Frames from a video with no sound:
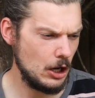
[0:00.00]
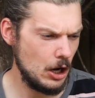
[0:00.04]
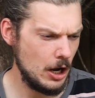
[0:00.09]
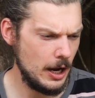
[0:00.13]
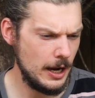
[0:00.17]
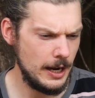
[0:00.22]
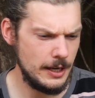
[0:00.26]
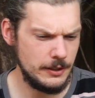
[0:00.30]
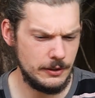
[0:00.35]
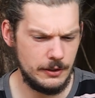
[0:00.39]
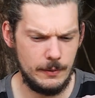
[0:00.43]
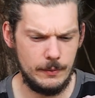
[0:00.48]

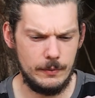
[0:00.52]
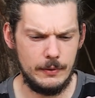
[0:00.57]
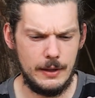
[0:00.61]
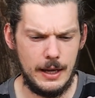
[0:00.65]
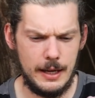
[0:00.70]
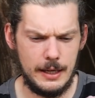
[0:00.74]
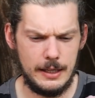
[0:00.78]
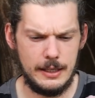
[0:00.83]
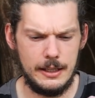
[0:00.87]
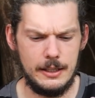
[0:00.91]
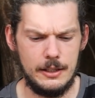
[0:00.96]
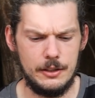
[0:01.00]
guys,
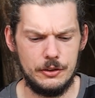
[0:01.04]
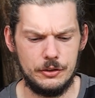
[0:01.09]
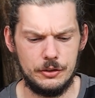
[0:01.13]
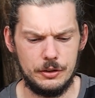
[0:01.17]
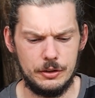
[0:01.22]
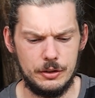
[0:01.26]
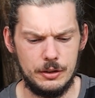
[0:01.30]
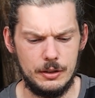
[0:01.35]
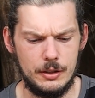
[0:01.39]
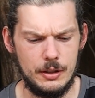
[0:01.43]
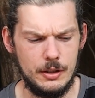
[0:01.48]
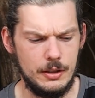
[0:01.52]
that
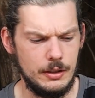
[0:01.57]
is